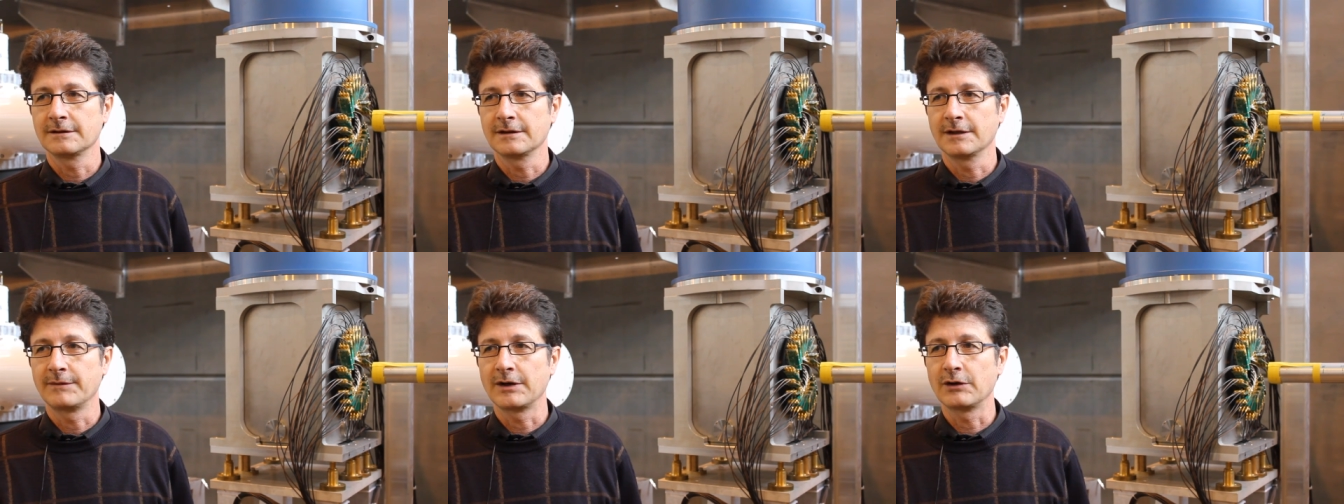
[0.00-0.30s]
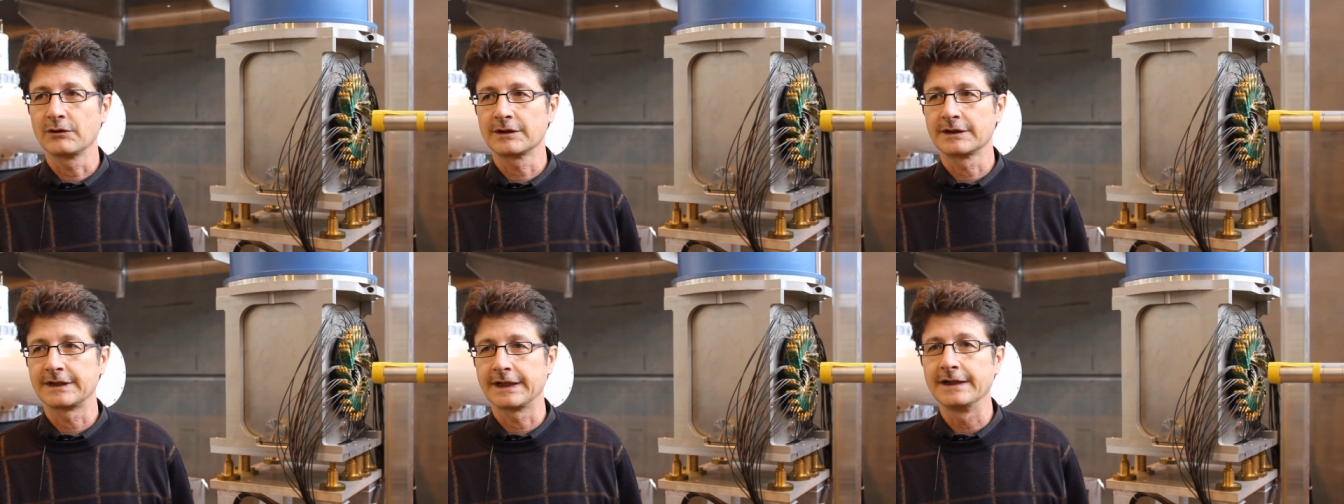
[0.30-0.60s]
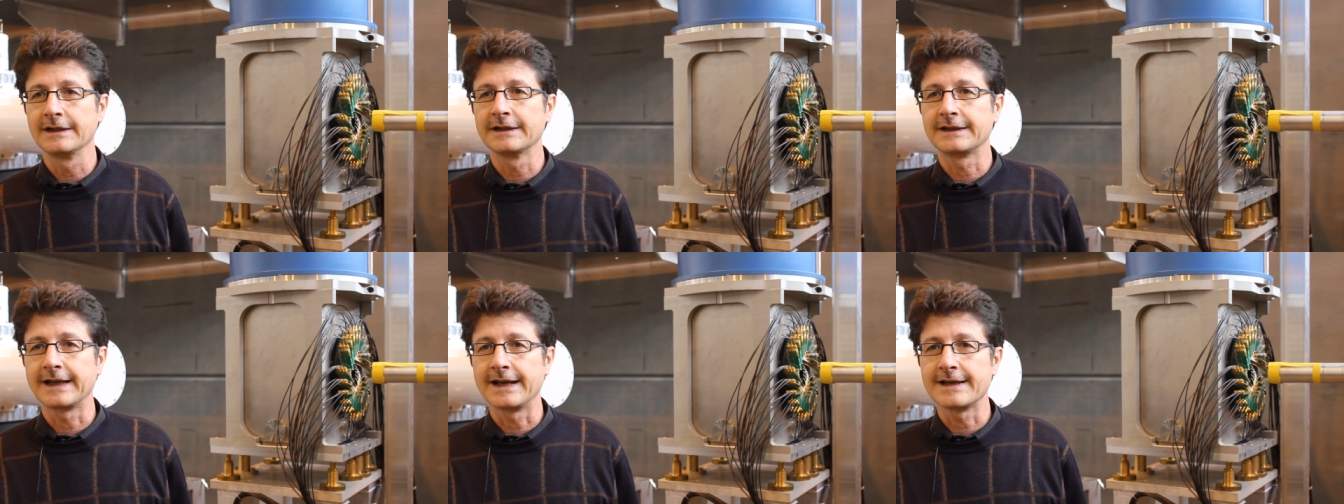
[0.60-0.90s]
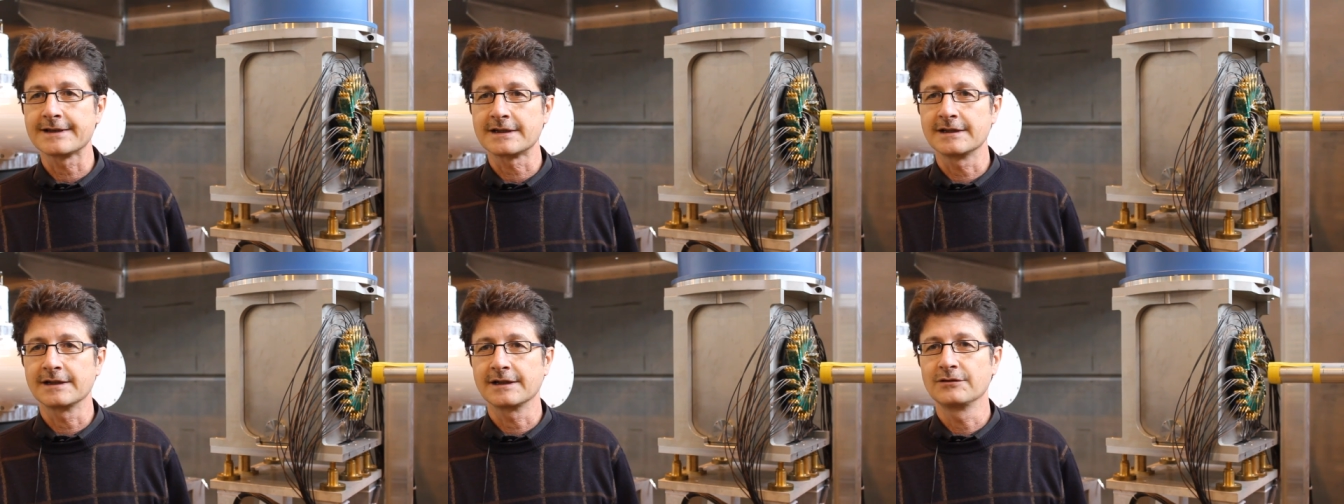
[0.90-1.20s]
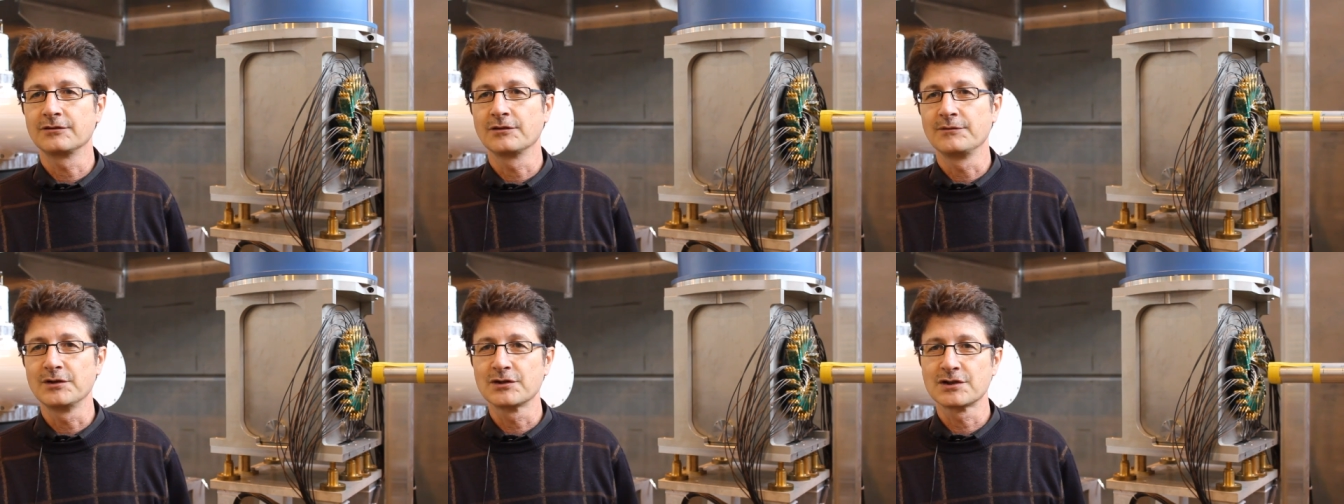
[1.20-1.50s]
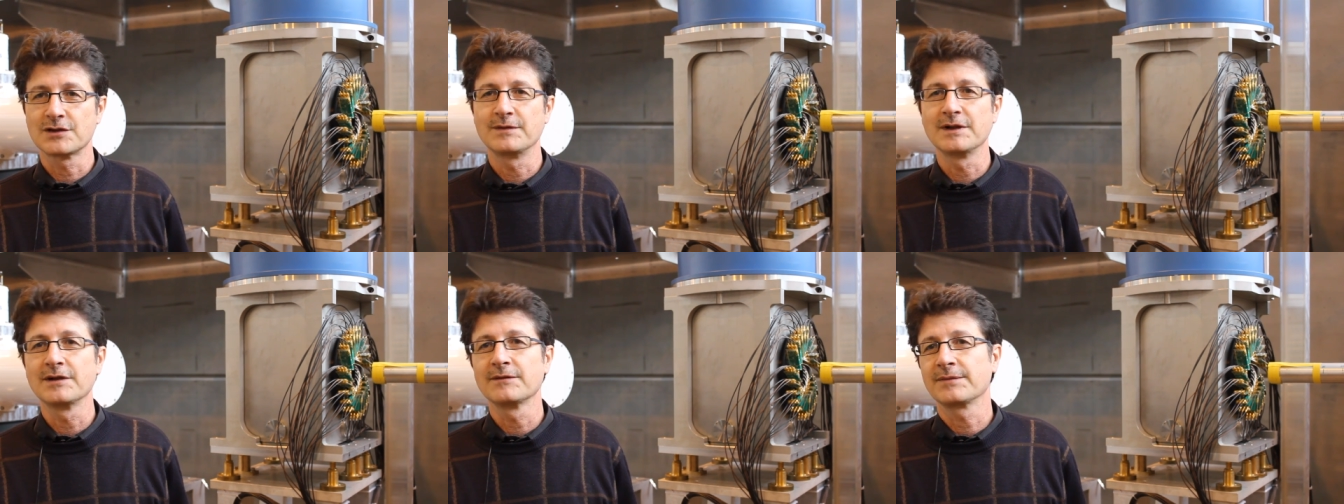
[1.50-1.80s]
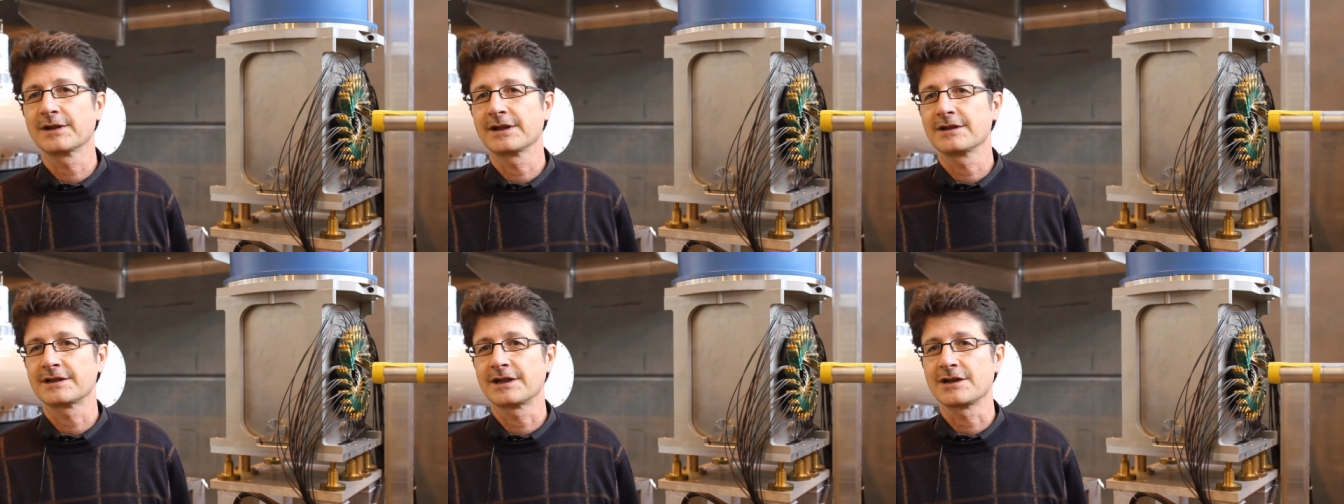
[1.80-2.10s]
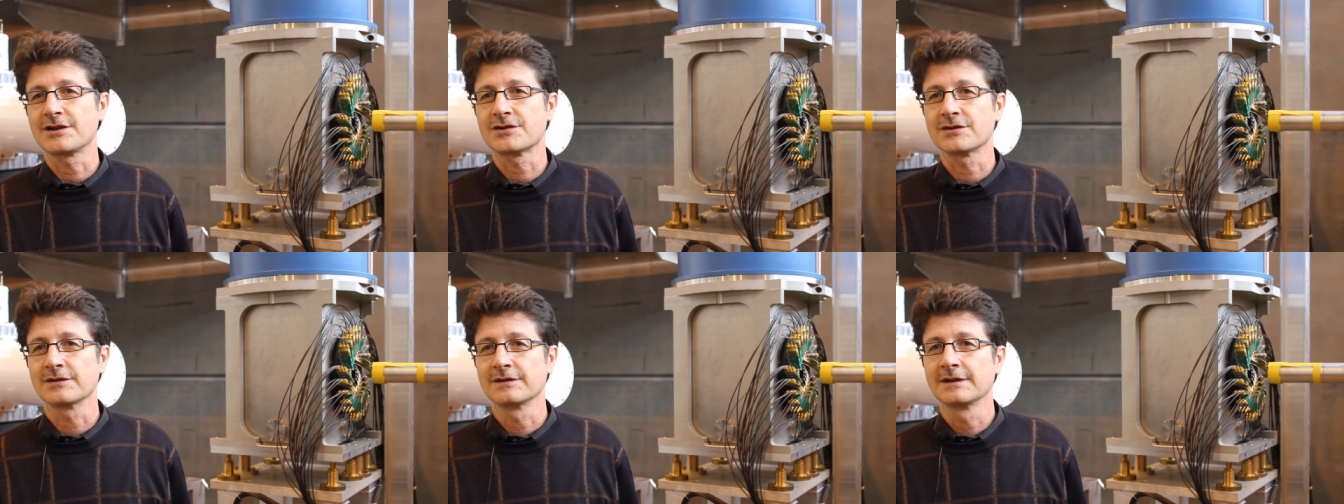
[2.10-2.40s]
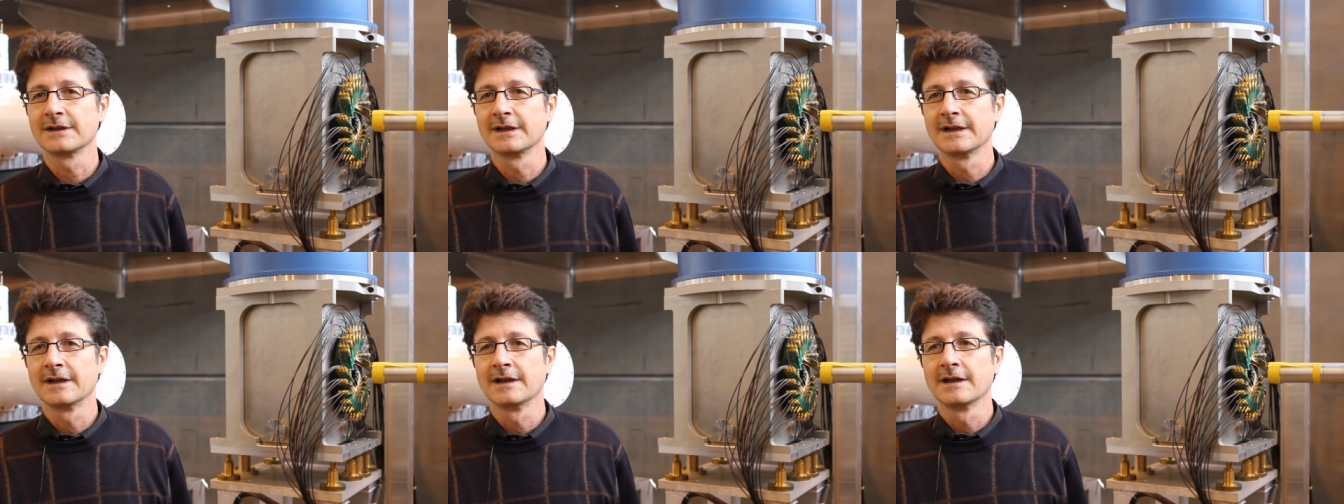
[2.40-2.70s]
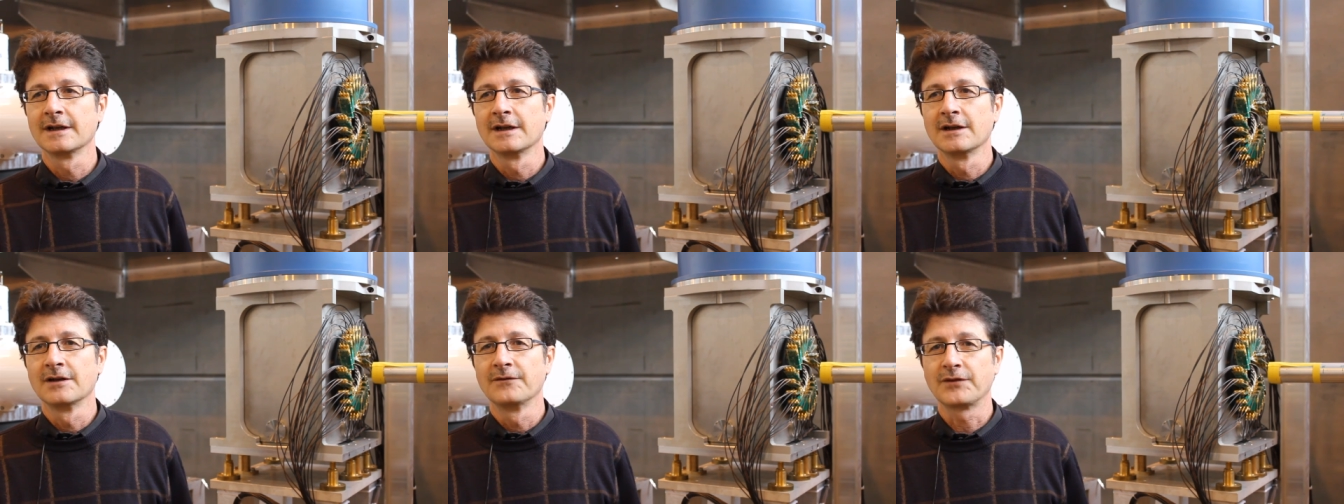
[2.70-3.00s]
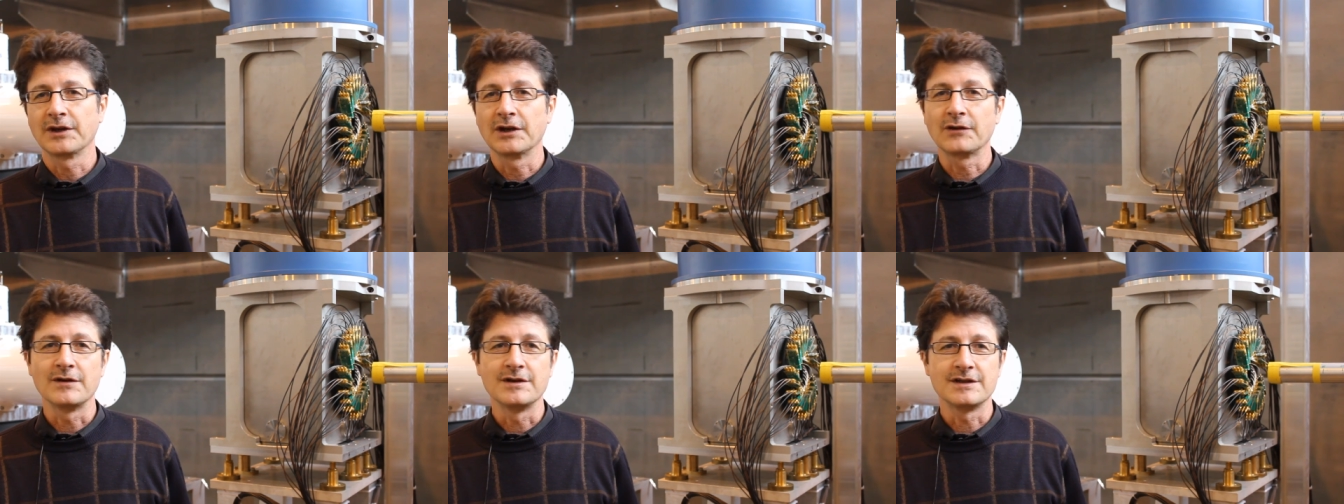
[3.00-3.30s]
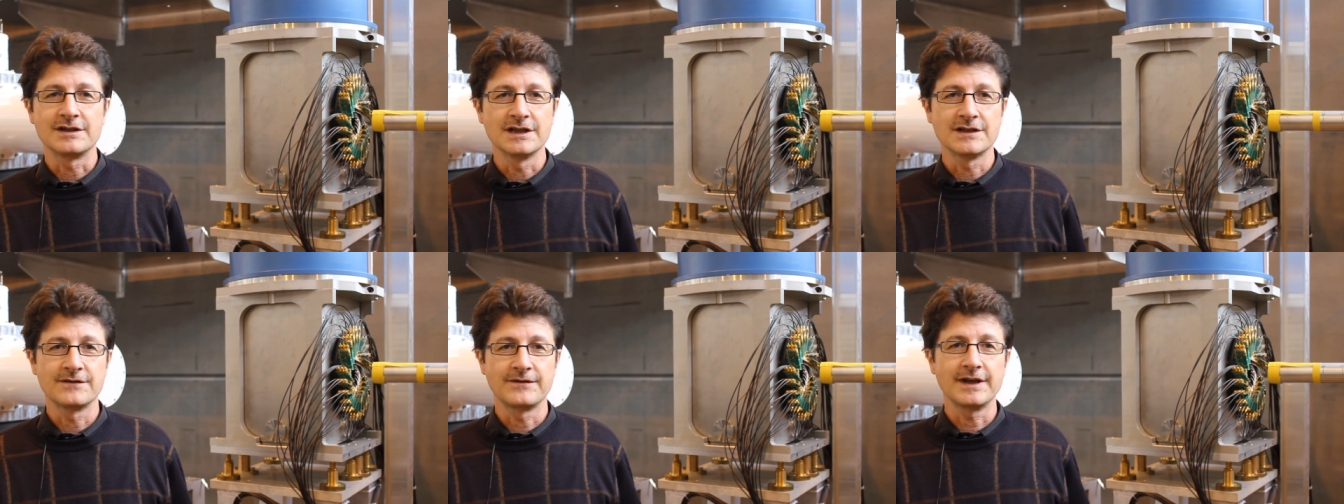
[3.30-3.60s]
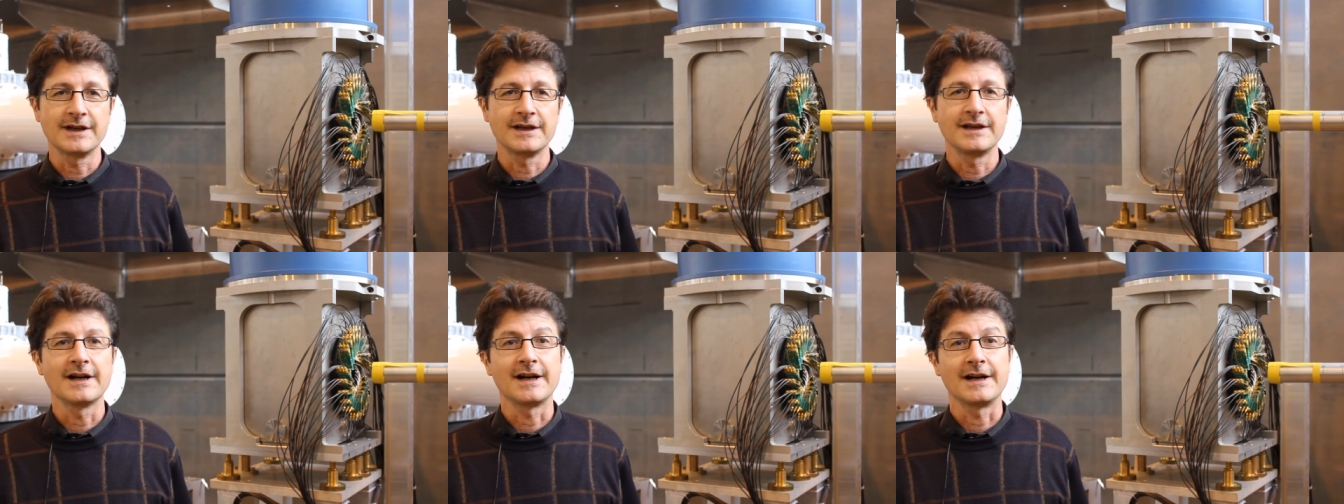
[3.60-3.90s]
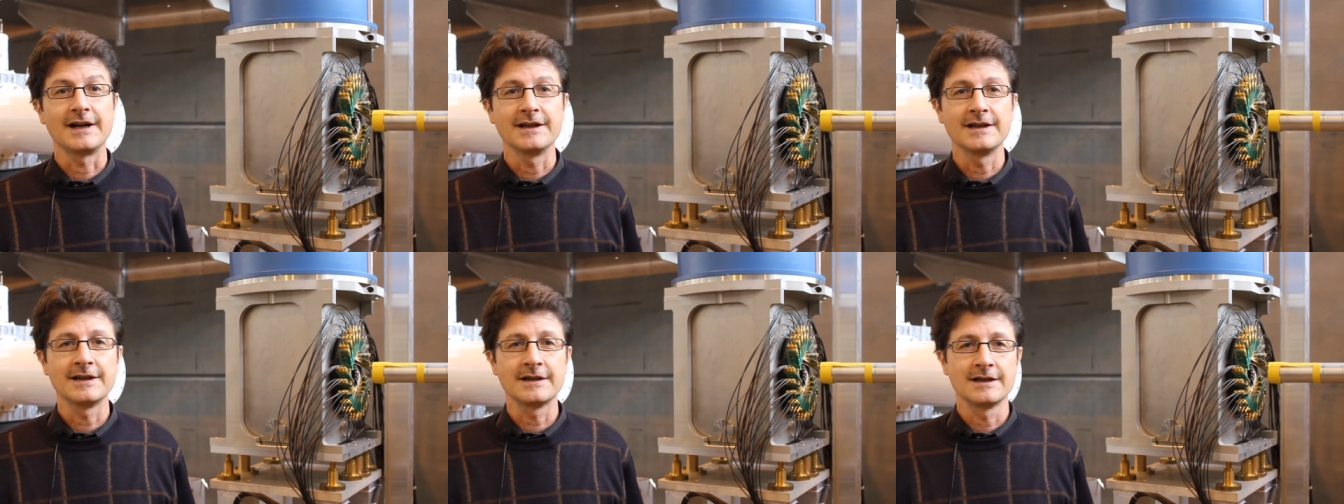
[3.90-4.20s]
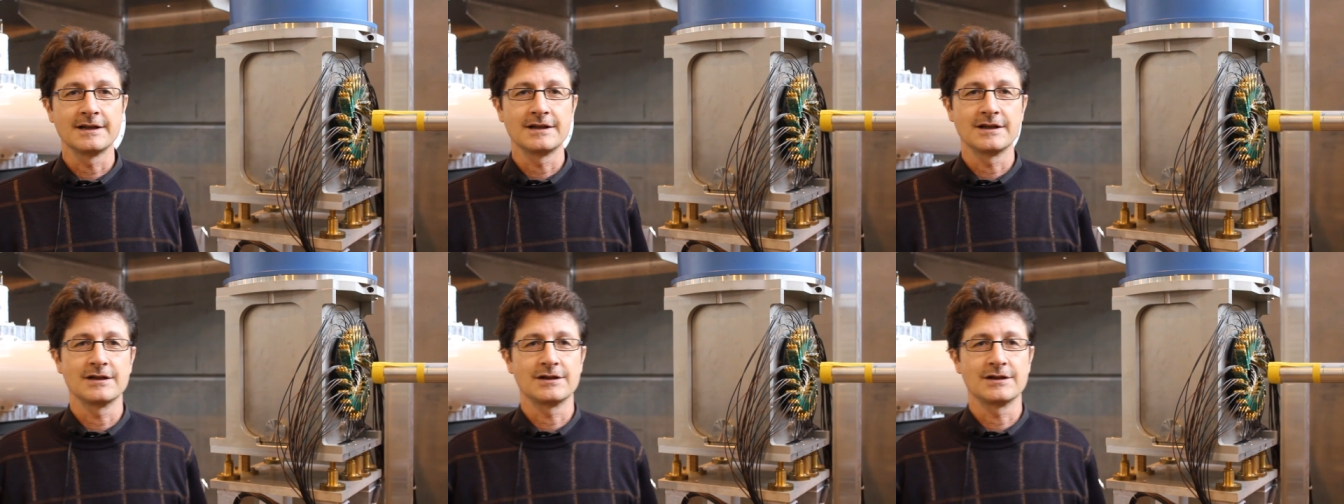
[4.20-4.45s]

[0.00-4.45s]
about 10 Tesla, the muon spin precession frequency is very high.